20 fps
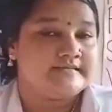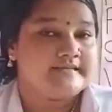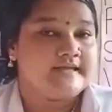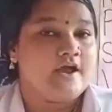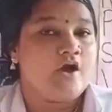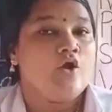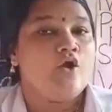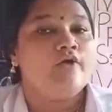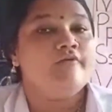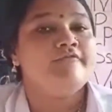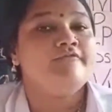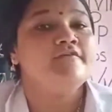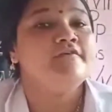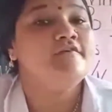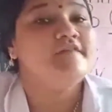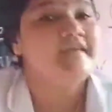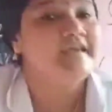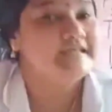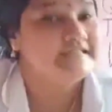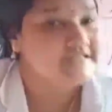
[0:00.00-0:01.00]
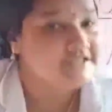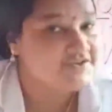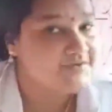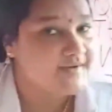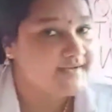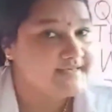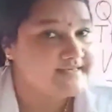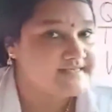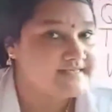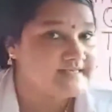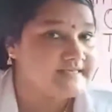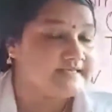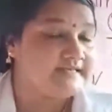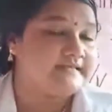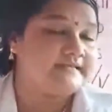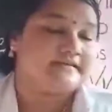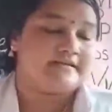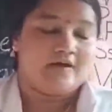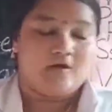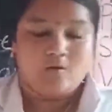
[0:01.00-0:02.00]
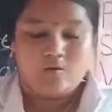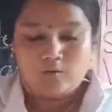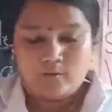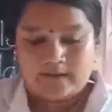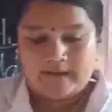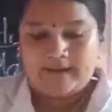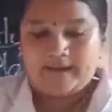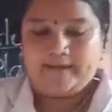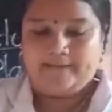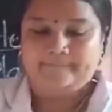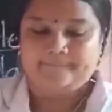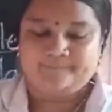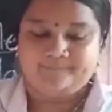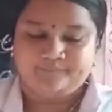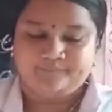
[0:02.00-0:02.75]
Say all of you, yes teacher. Okay.